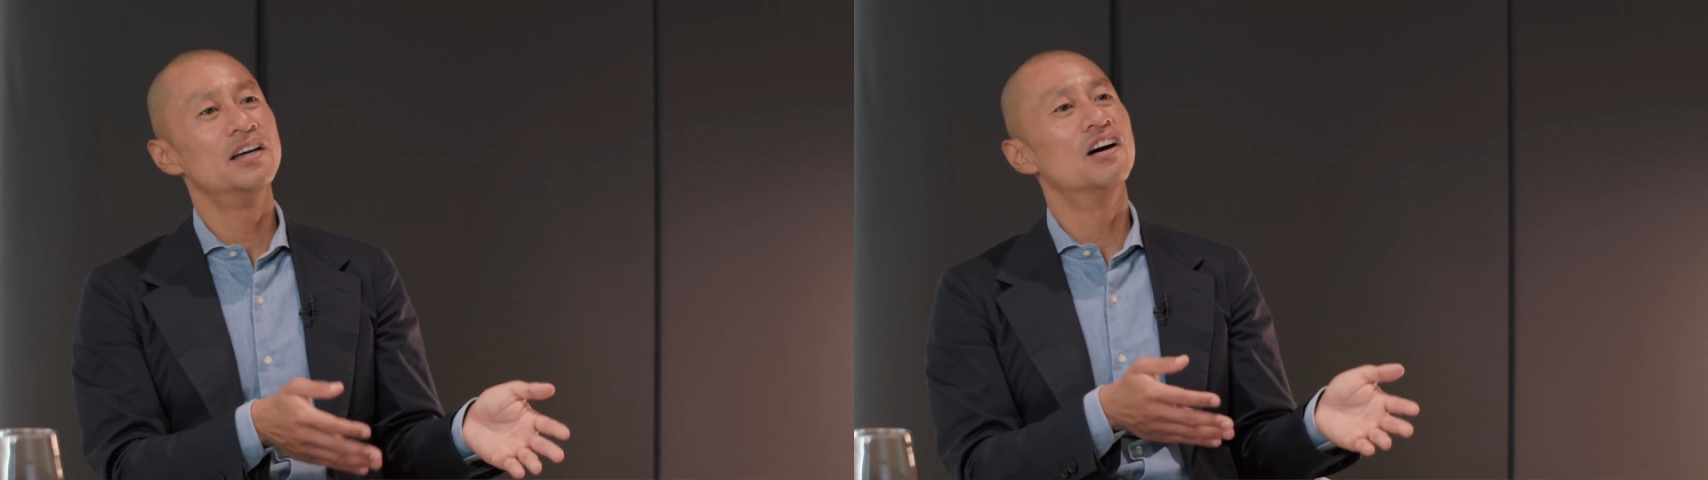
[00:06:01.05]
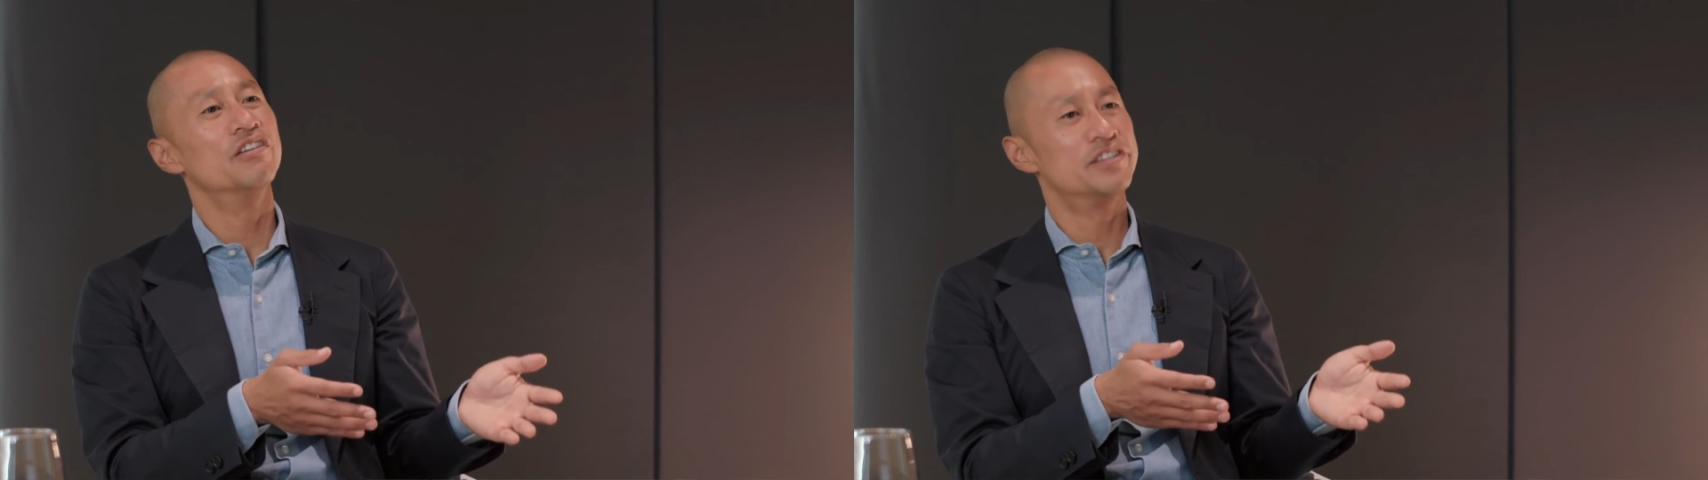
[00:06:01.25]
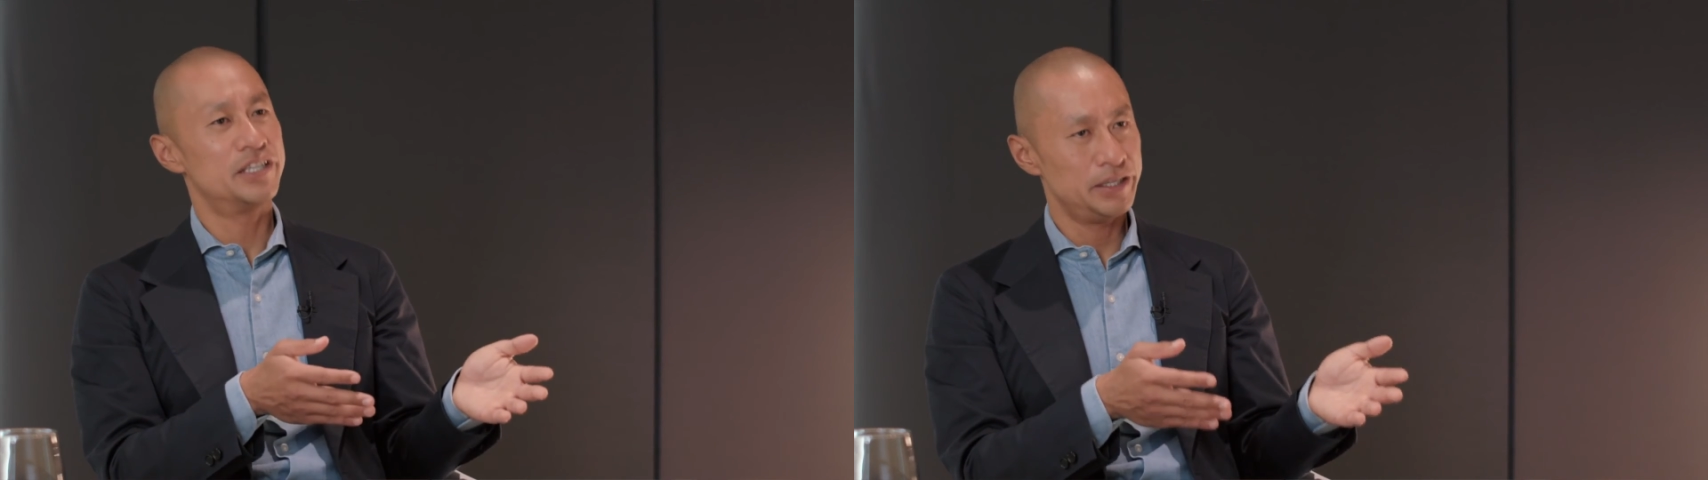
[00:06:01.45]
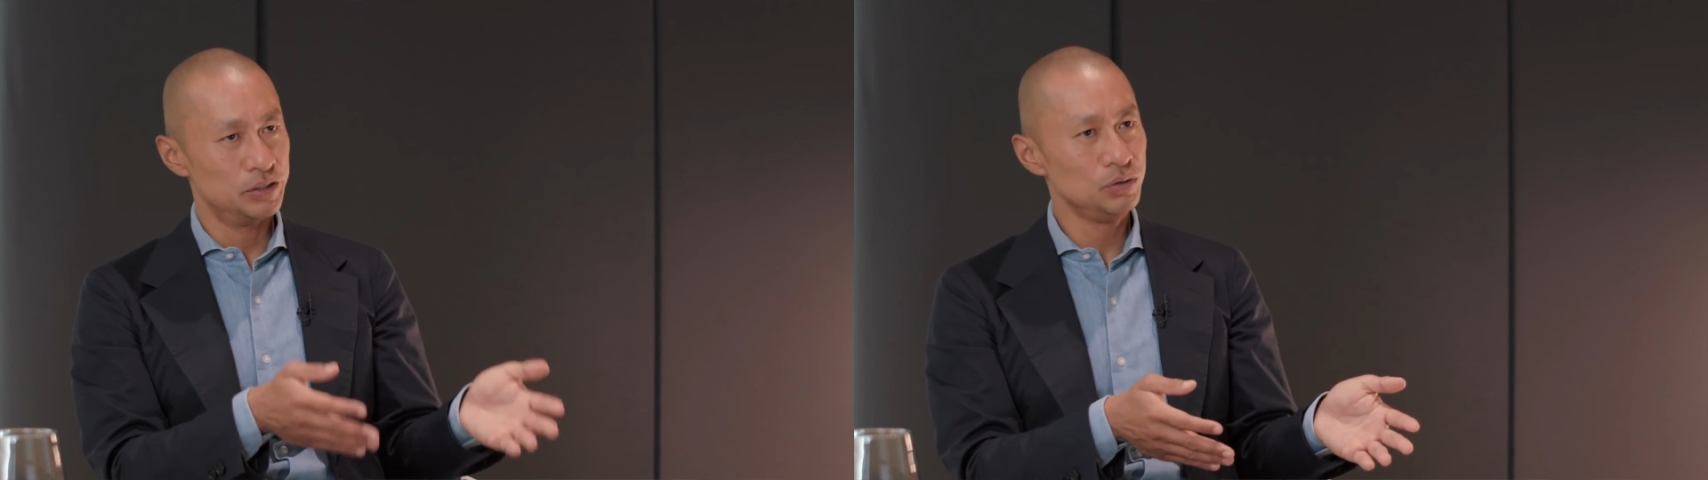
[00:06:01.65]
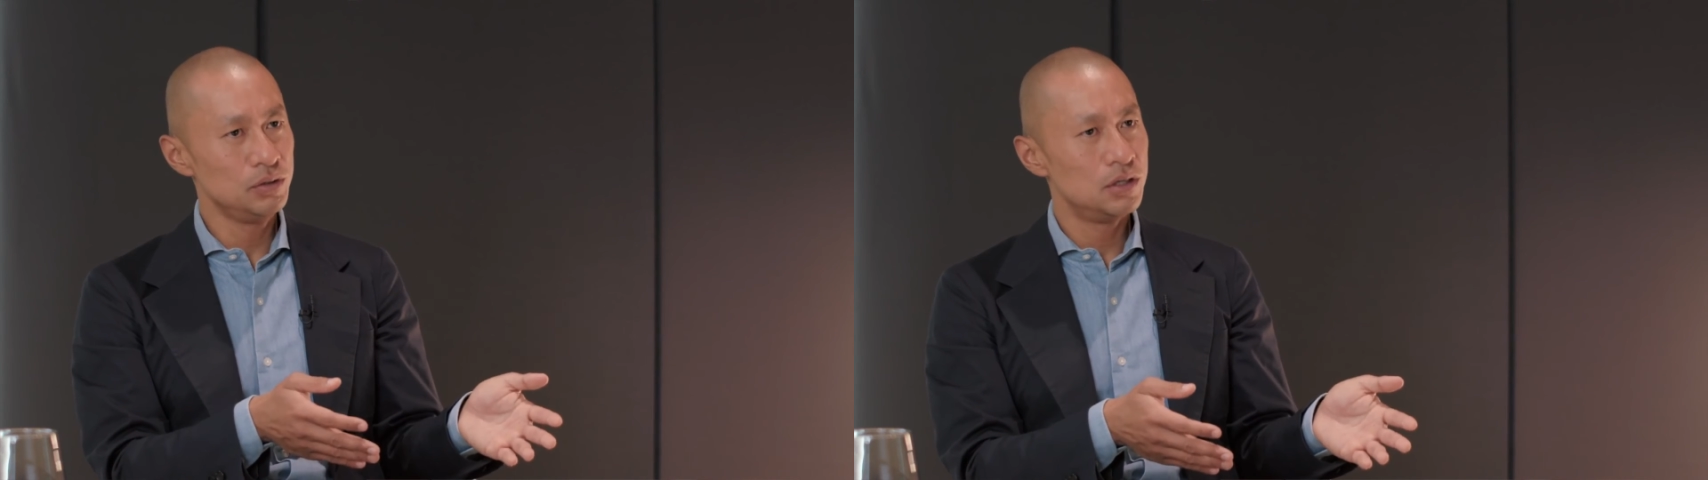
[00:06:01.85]
of
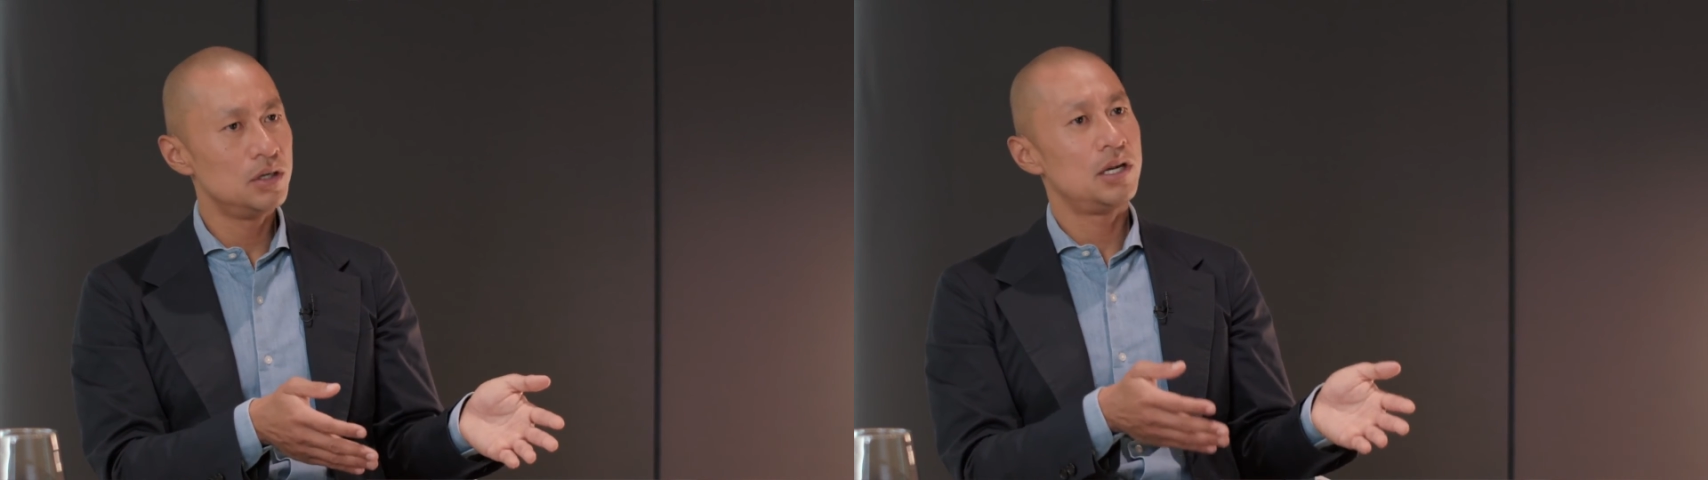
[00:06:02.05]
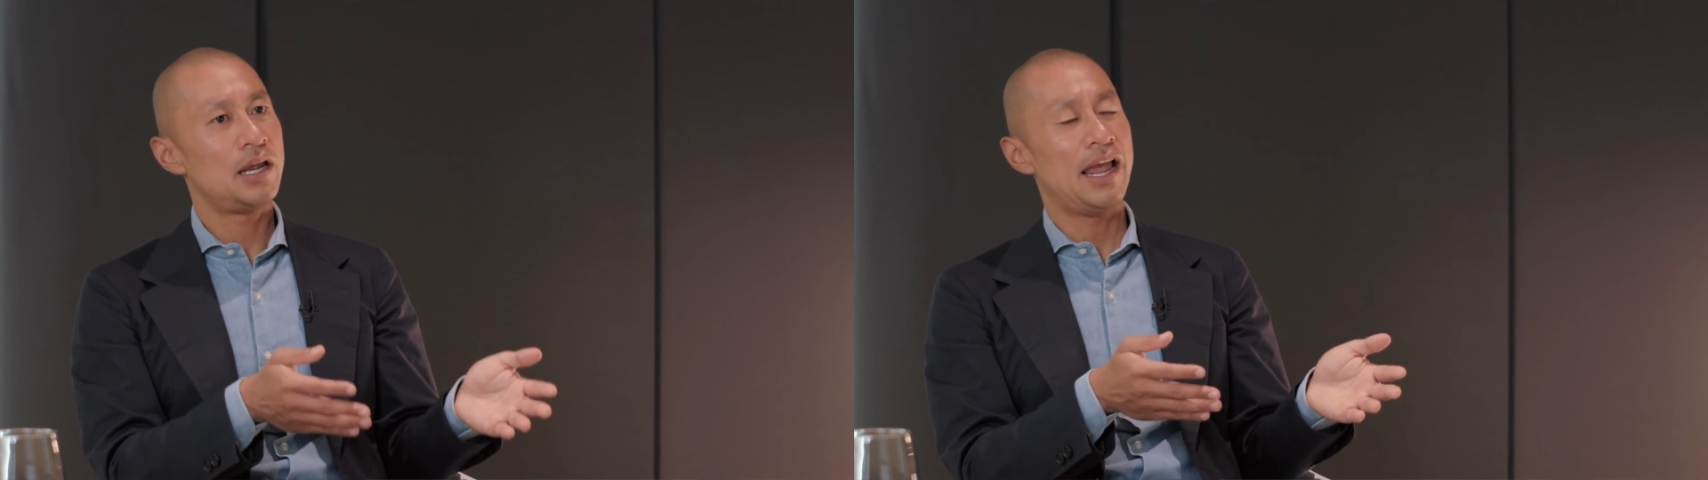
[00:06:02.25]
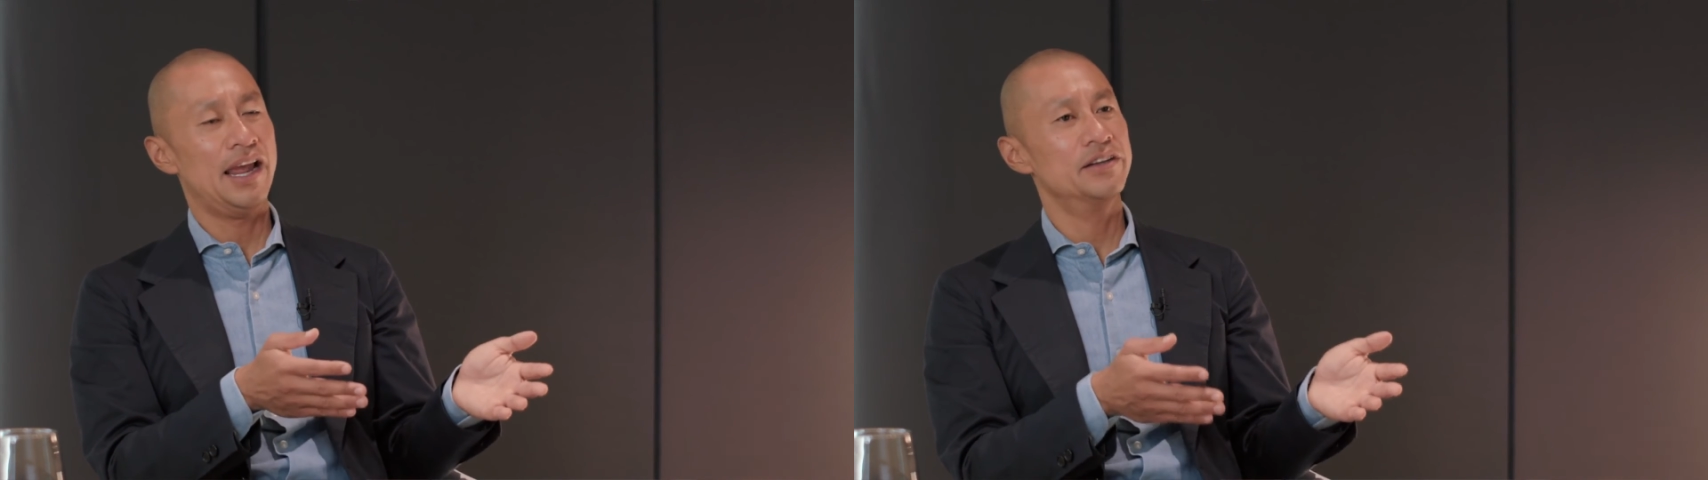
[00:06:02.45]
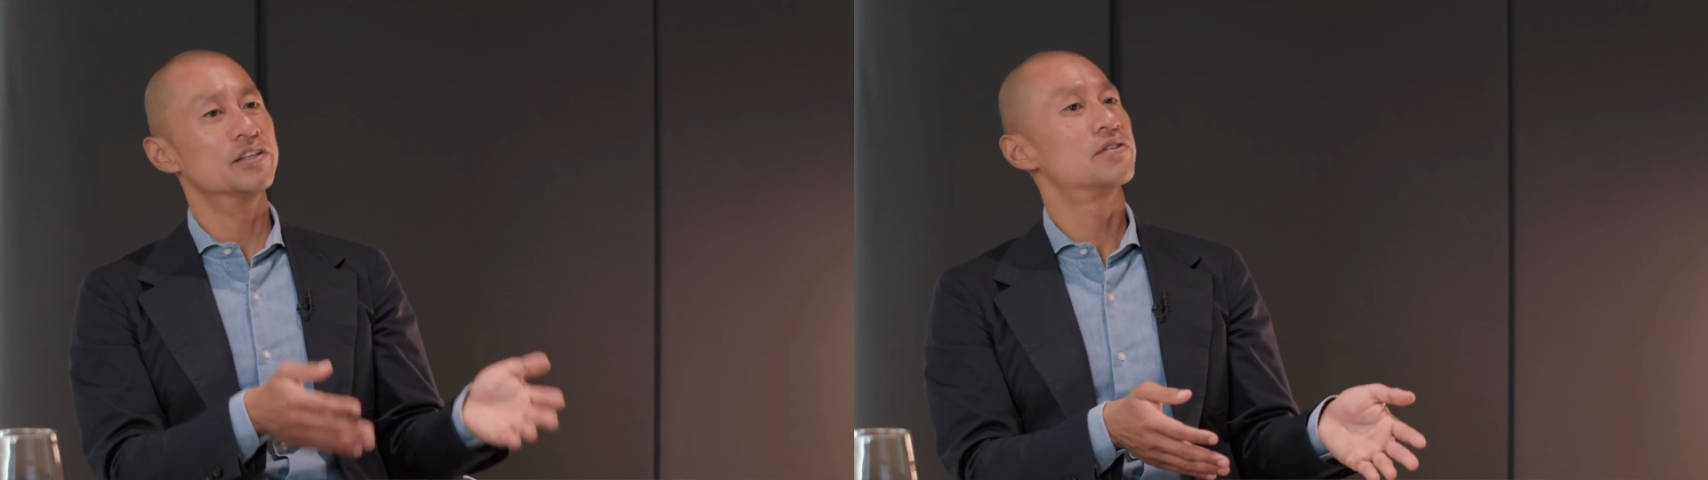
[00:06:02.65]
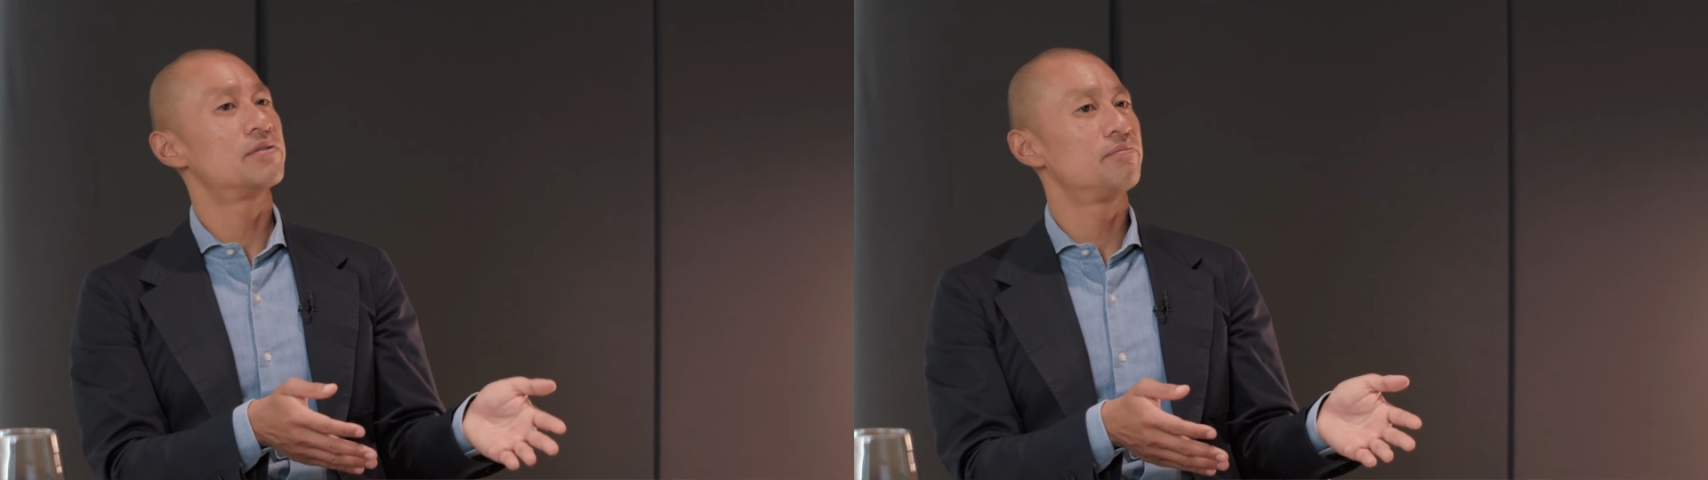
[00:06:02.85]
Till and
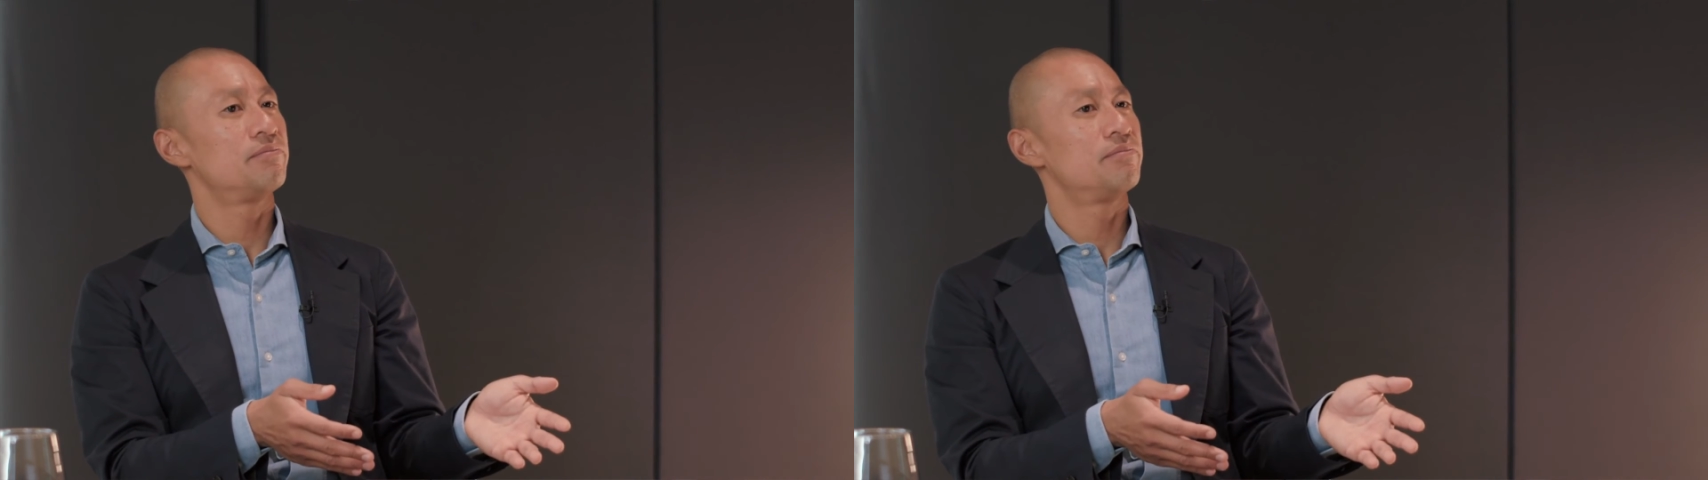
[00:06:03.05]
its